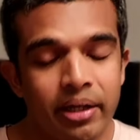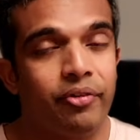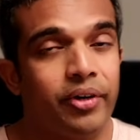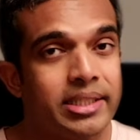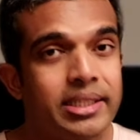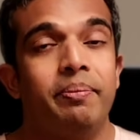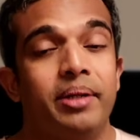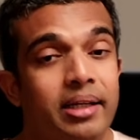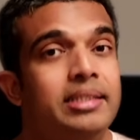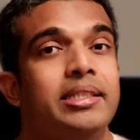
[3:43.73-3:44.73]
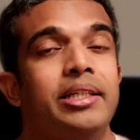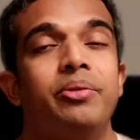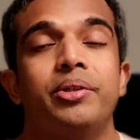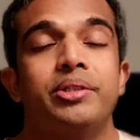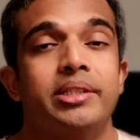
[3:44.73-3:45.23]
For example, let's say you
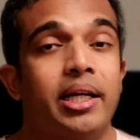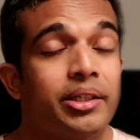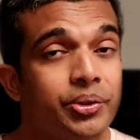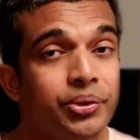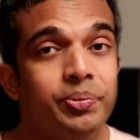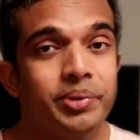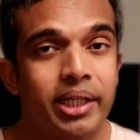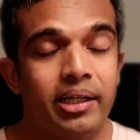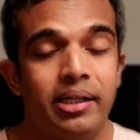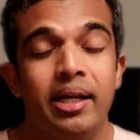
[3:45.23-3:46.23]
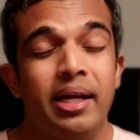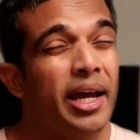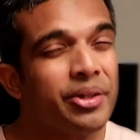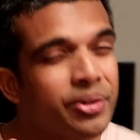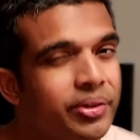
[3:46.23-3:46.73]
want to start a YouTube channel
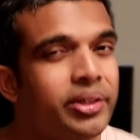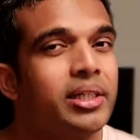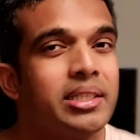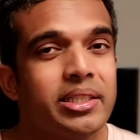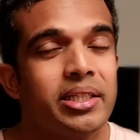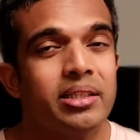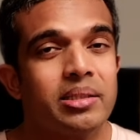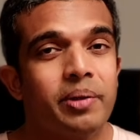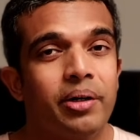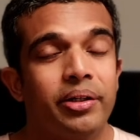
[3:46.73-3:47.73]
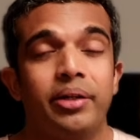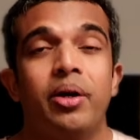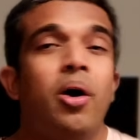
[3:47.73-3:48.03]
and you're really serious about it.